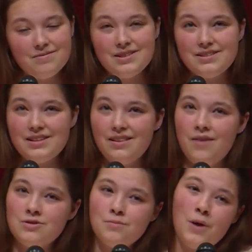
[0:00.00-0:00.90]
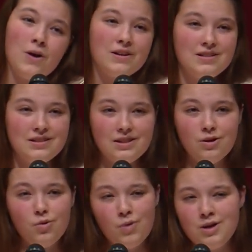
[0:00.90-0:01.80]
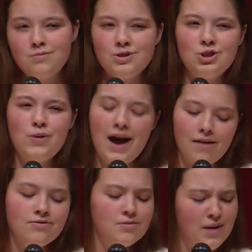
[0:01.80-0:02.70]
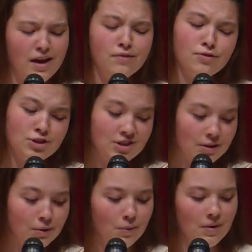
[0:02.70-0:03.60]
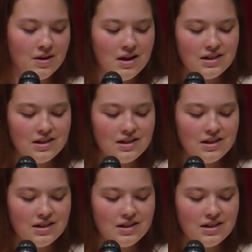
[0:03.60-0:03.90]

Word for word: You see, love's a bargain deal, one, but you have to pay for two.